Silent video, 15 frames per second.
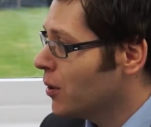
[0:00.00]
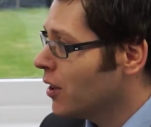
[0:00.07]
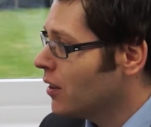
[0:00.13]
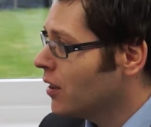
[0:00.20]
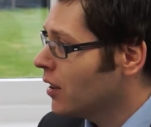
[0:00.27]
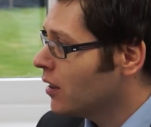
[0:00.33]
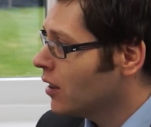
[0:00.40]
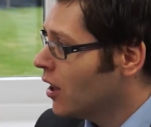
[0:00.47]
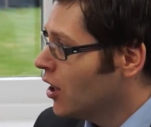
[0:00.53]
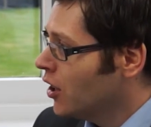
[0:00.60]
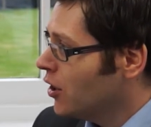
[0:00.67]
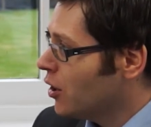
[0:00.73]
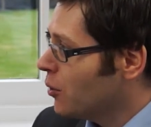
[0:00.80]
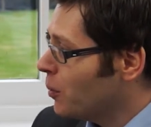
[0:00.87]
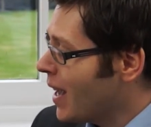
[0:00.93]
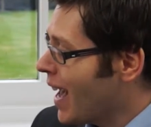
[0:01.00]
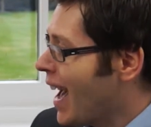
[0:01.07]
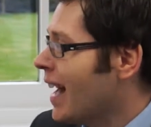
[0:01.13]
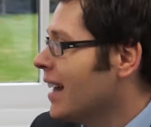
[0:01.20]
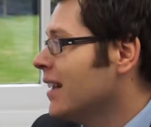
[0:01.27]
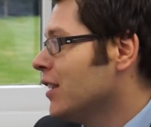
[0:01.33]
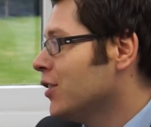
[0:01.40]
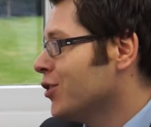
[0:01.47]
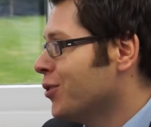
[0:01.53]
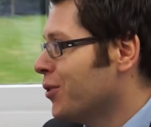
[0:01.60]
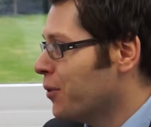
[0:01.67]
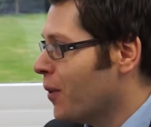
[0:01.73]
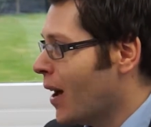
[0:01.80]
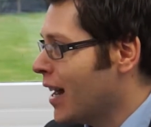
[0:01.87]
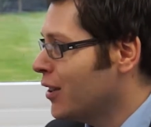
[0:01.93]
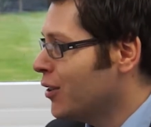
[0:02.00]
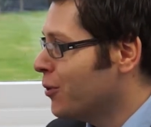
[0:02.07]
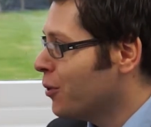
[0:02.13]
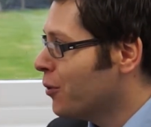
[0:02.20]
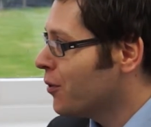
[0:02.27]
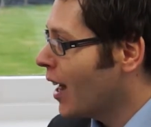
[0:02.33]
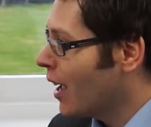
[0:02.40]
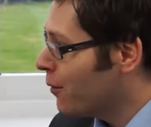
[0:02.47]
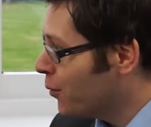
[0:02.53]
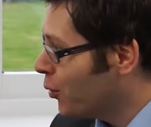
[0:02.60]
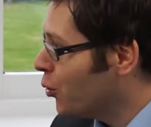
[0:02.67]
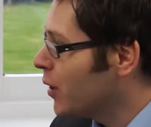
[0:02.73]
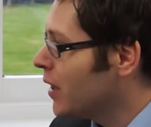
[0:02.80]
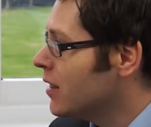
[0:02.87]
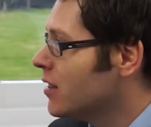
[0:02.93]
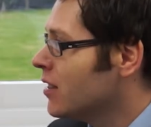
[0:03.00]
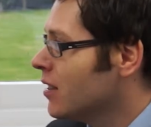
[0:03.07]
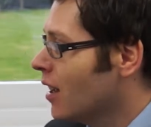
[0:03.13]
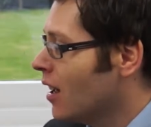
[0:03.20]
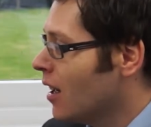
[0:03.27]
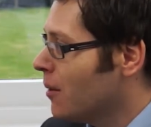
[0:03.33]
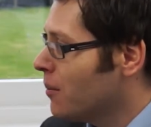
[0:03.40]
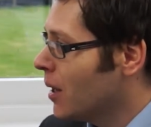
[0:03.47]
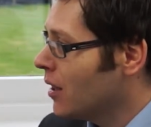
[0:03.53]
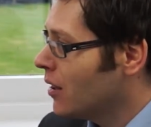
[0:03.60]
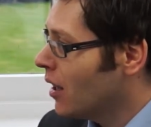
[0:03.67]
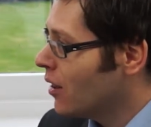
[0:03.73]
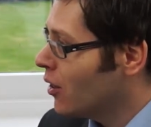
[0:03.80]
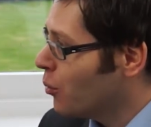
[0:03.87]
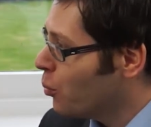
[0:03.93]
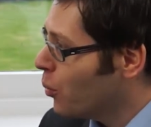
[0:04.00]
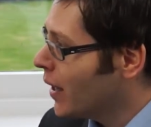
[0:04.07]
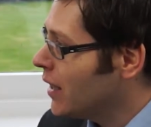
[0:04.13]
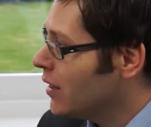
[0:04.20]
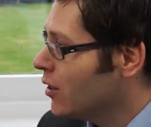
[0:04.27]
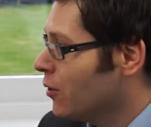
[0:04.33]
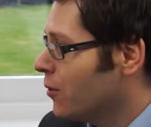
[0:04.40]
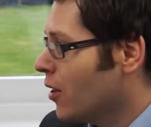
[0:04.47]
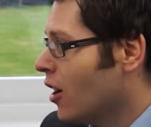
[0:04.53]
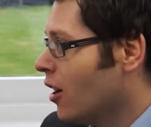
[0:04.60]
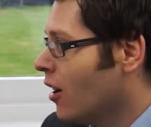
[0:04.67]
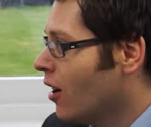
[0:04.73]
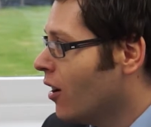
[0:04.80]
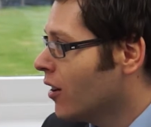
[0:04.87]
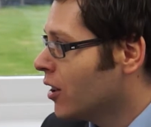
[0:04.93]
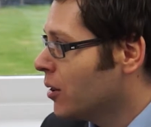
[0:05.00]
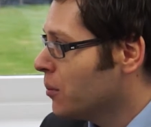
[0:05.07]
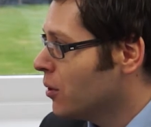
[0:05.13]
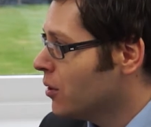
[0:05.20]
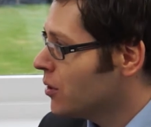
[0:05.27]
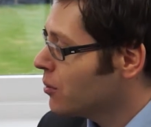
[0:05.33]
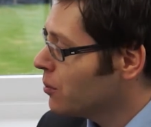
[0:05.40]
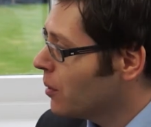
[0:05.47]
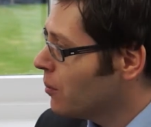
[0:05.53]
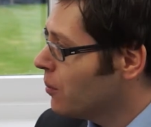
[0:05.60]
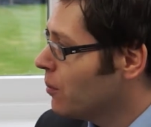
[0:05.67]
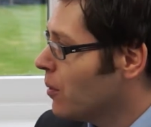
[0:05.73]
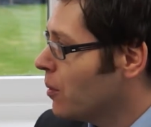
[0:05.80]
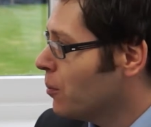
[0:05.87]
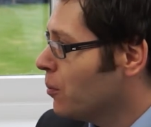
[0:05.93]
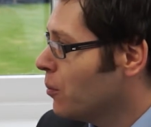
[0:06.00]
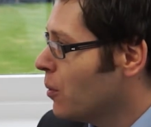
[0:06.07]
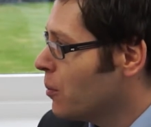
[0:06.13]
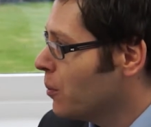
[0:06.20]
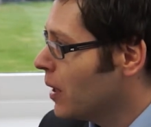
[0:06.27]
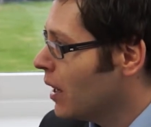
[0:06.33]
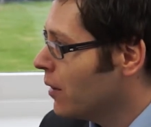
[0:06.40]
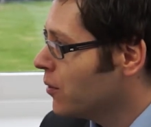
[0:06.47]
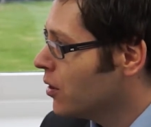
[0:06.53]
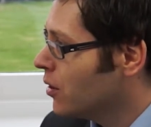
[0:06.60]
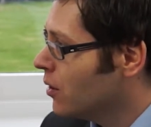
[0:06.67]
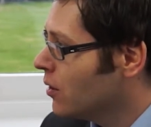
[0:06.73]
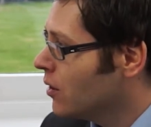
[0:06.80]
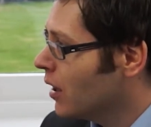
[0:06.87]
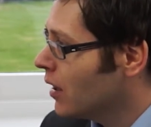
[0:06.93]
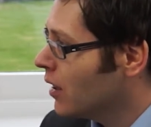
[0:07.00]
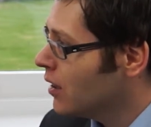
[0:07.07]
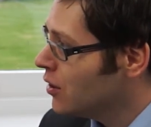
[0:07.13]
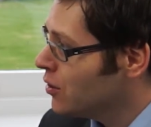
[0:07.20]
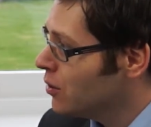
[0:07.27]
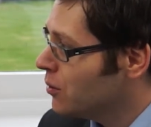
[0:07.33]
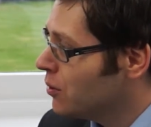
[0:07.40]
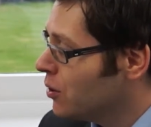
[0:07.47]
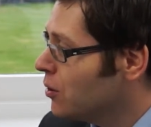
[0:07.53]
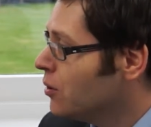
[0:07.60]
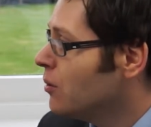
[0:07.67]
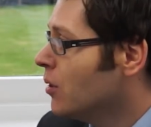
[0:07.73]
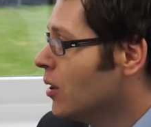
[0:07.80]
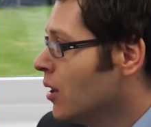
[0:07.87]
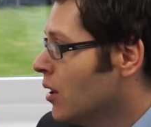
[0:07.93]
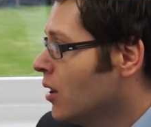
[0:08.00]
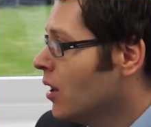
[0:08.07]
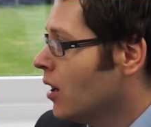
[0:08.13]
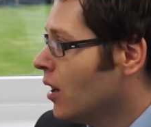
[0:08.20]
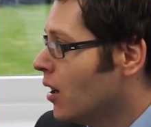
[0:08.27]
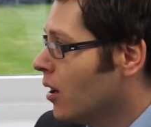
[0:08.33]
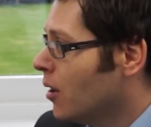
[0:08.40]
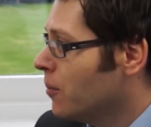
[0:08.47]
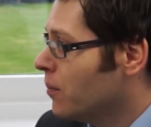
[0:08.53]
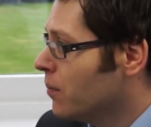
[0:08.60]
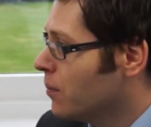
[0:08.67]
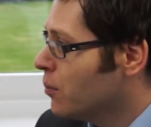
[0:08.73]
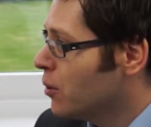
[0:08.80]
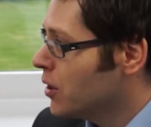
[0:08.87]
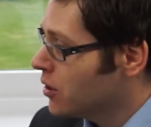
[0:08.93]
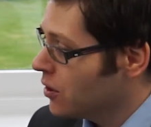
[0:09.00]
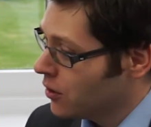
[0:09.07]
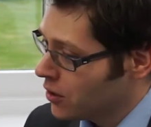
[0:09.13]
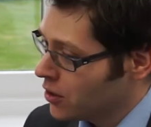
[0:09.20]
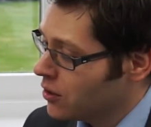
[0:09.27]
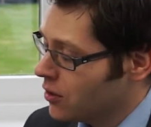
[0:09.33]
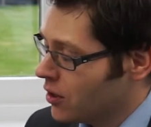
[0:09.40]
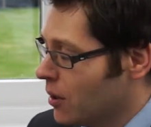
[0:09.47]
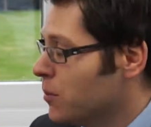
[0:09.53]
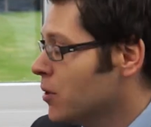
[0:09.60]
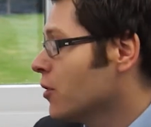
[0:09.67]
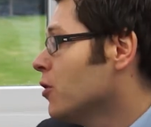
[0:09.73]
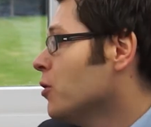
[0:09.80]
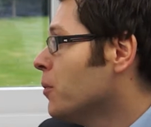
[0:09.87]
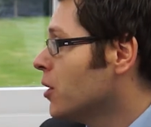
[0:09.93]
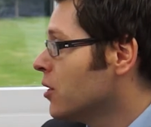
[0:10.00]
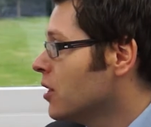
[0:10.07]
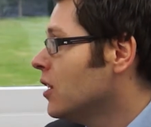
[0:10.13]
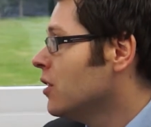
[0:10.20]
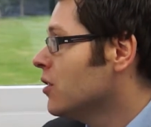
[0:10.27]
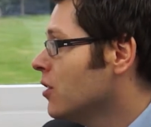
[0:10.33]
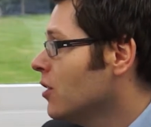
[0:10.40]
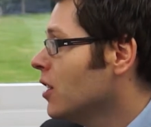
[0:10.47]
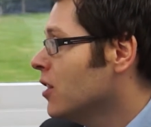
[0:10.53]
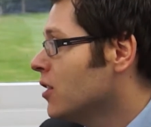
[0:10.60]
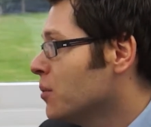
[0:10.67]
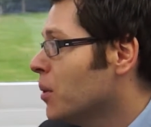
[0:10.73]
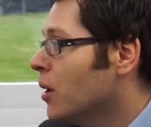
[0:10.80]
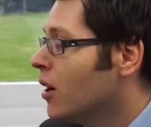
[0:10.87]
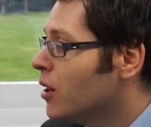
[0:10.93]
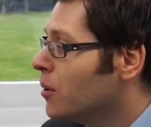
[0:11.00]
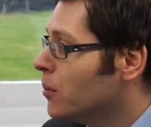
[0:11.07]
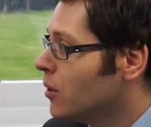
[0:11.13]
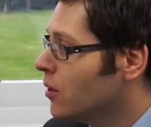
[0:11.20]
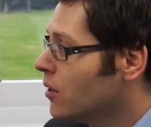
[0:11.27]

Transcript: And I think you know, we're adding to the value of that voice um, and, and the weight of our arguments when, when, when we have to take an issue to um, British Chambers of Commerce into, into Parliament.